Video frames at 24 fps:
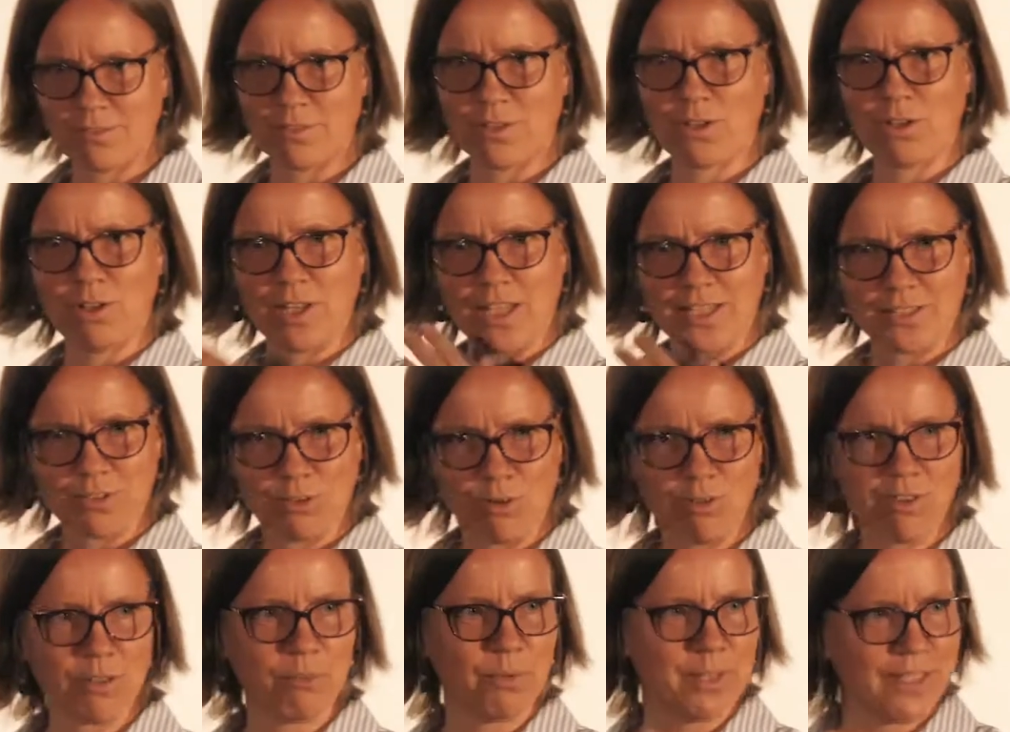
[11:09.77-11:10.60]
collect
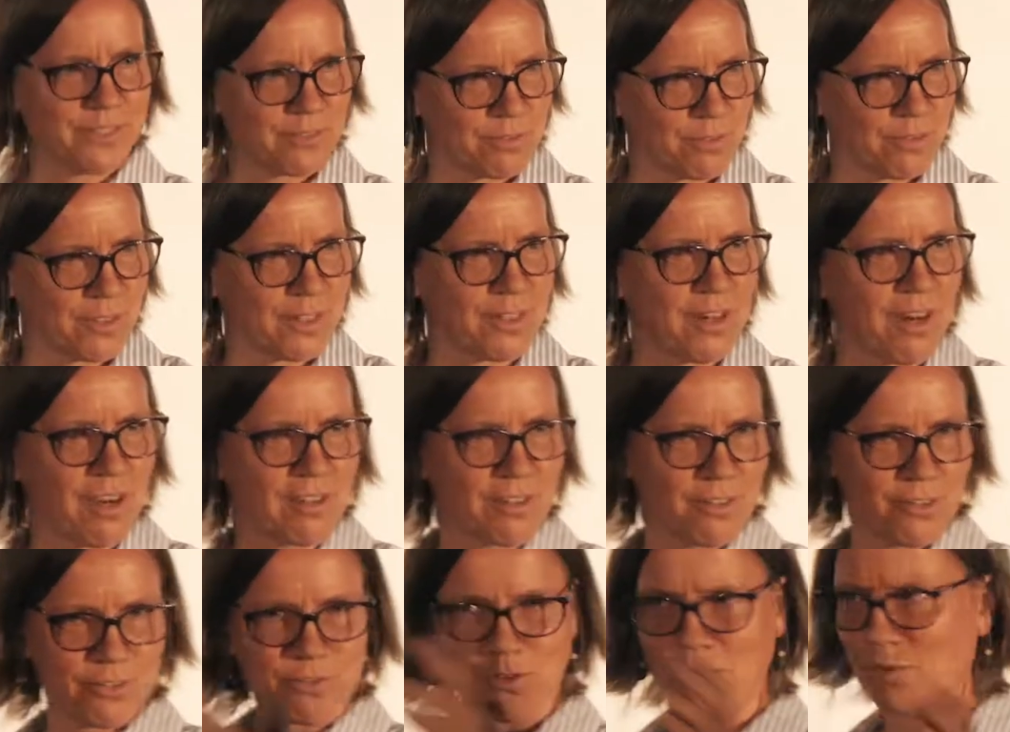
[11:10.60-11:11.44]
all the weeds from the
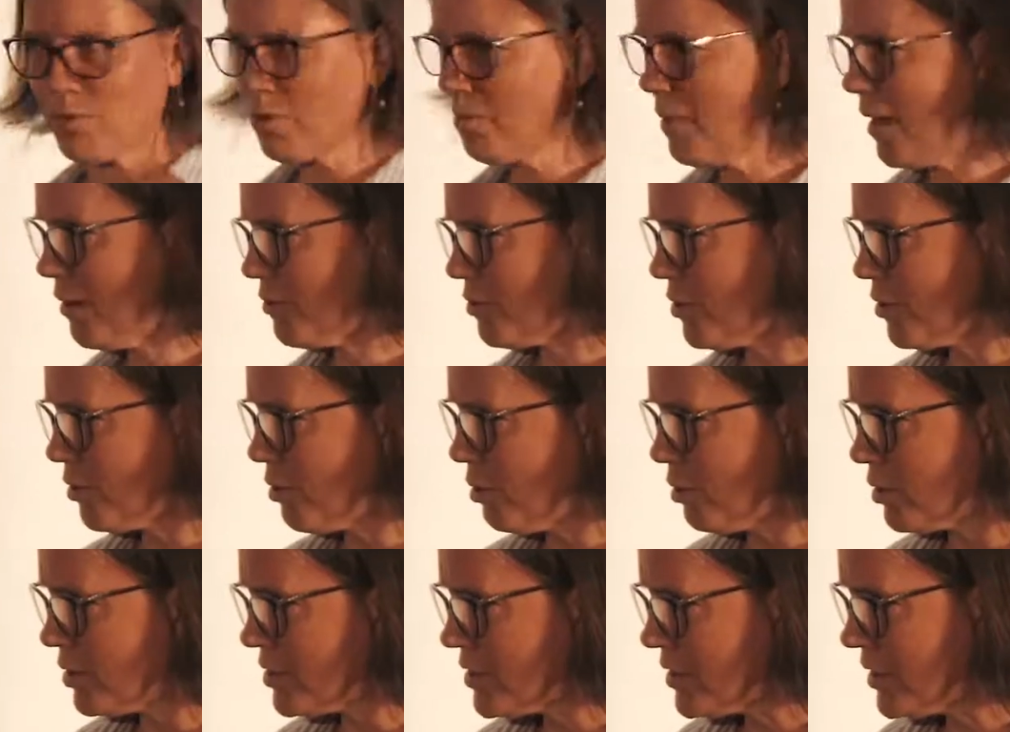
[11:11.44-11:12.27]
garden, throw them out to the
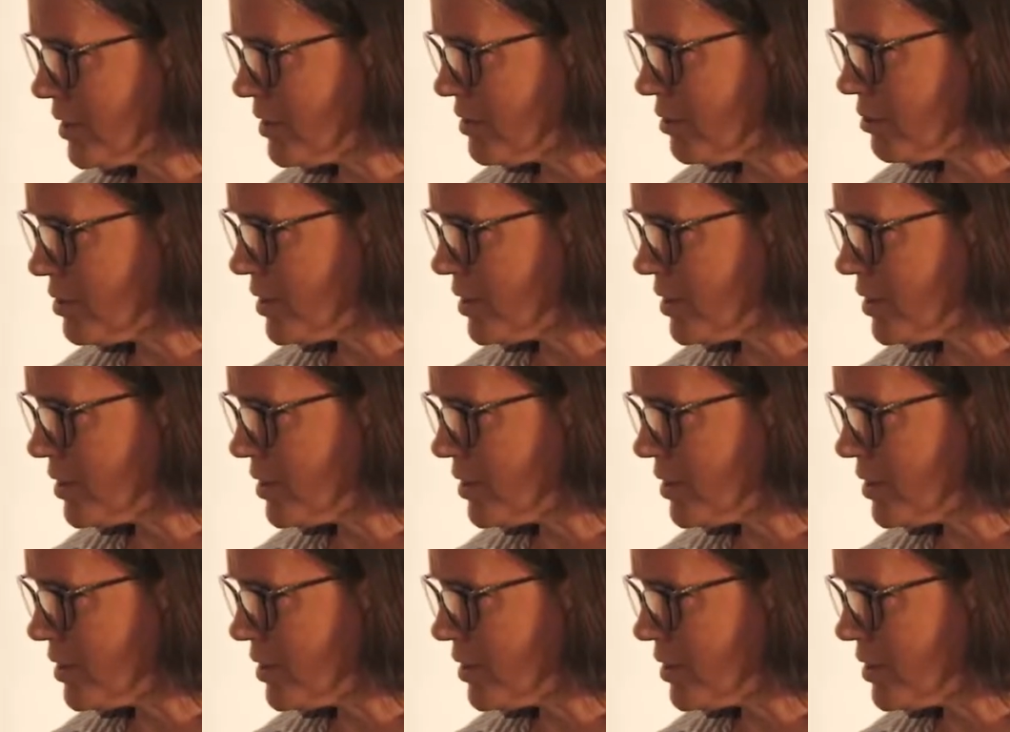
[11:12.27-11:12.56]
horses, you